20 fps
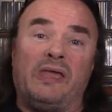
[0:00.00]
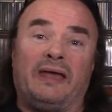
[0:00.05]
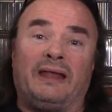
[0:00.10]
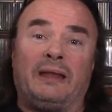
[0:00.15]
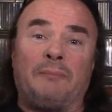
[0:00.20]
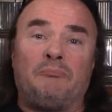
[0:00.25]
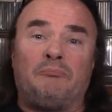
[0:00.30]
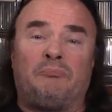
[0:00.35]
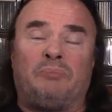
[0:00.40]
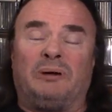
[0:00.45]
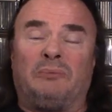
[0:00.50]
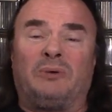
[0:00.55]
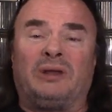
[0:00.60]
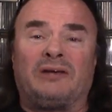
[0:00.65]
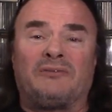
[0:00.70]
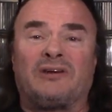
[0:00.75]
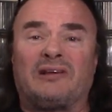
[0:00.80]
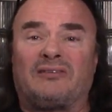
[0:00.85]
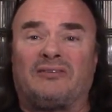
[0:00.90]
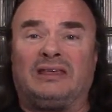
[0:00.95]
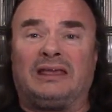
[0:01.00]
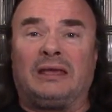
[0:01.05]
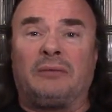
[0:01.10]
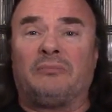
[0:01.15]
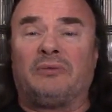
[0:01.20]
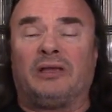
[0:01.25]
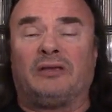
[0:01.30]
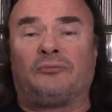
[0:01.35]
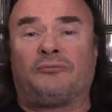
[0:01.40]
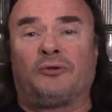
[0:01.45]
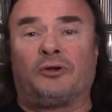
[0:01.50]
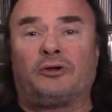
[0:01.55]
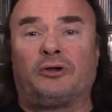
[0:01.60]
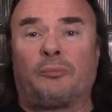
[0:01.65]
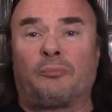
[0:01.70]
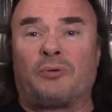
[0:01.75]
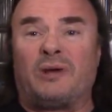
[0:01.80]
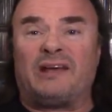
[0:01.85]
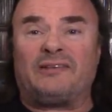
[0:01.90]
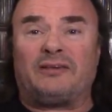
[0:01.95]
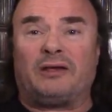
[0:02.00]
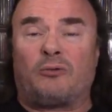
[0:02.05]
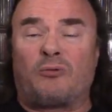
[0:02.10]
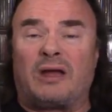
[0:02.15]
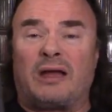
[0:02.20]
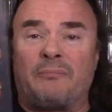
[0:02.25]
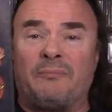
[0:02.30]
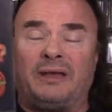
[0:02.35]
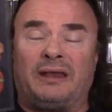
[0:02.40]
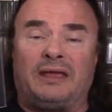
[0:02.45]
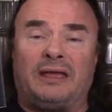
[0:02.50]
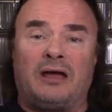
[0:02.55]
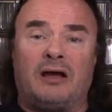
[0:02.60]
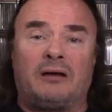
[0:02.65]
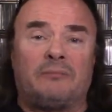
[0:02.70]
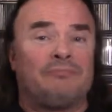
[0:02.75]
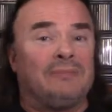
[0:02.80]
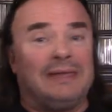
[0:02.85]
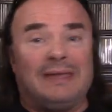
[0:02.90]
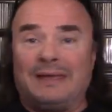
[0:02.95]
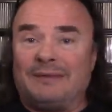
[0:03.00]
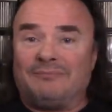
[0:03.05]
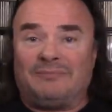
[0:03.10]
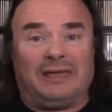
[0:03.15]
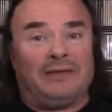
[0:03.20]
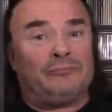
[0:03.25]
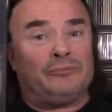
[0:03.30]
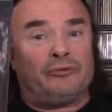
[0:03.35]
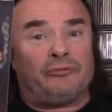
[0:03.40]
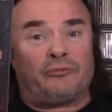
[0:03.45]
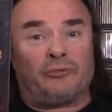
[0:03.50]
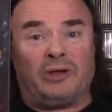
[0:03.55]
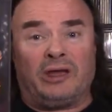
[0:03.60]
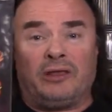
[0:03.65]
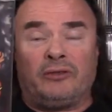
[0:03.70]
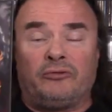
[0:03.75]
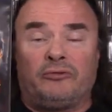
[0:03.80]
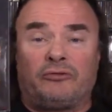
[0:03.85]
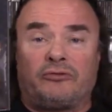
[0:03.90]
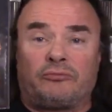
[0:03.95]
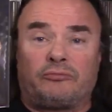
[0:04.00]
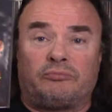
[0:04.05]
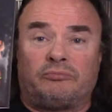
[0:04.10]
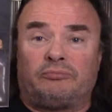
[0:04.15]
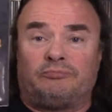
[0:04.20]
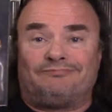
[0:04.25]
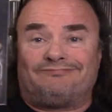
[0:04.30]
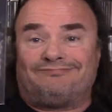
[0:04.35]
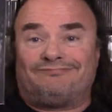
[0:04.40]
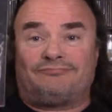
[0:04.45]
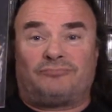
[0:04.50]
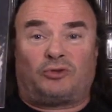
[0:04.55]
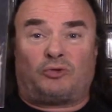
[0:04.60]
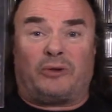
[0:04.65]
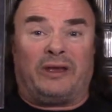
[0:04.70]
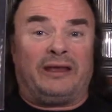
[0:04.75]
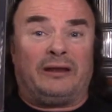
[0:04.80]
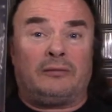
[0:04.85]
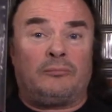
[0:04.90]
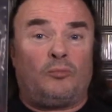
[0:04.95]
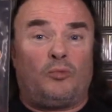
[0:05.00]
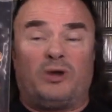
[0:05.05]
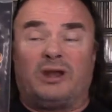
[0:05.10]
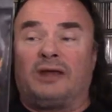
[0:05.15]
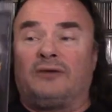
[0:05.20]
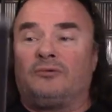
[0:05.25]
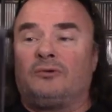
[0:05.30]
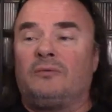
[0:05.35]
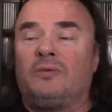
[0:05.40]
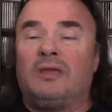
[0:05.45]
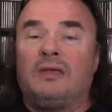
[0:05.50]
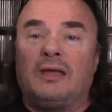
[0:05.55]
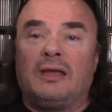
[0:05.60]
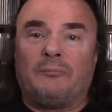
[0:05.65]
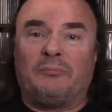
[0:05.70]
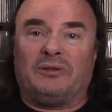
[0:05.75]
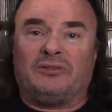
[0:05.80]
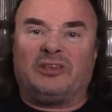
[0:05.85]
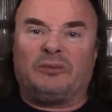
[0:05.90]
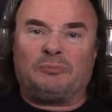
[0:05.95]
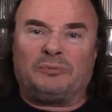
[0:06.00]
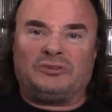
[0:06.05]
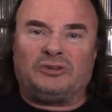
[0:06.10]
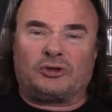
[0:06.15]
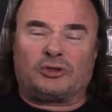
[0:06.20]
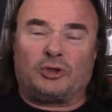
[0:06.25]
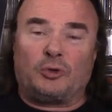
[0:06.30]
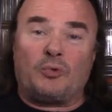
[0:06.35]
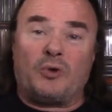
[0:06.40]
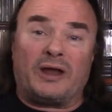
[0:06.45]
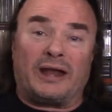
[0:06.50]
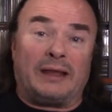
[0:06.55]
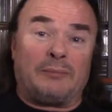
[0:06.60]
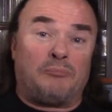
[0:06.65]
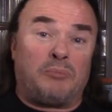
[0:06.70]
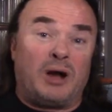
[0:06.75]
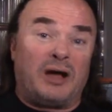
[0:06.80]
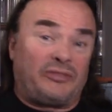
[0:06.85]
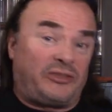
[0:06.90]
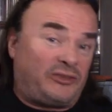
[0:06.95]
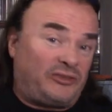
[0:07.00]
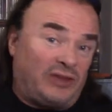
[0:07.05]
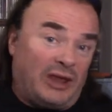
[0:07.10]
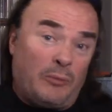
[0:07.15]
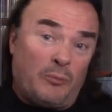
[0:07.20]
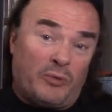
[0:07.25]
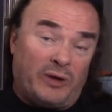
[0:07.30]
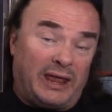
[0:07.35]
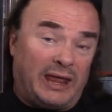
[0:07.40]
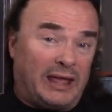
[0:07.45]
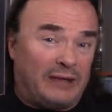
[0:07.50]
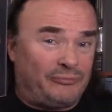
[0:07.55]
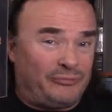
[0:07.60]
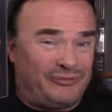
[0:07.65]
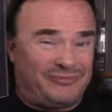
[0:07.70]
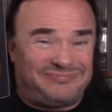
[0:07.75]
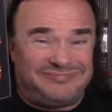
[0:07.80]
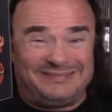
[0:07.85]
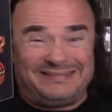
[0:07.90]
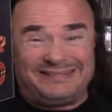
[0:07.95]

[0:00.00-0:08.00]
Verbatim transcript: And I, but whenever I see them for a good price, I grab them anyhow, give them to friends, trade them, whatever. But this particular one I bought the same way. I was